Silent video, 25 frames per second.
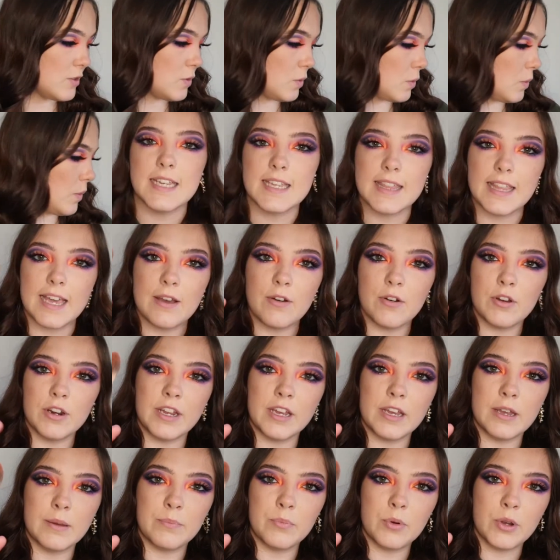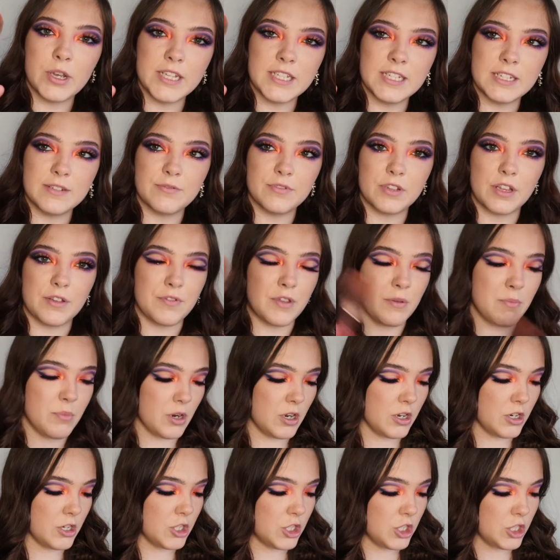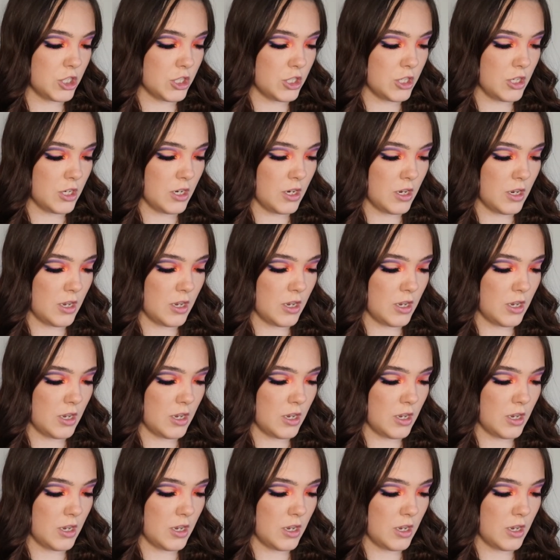So take that on a pointed fluffy brush,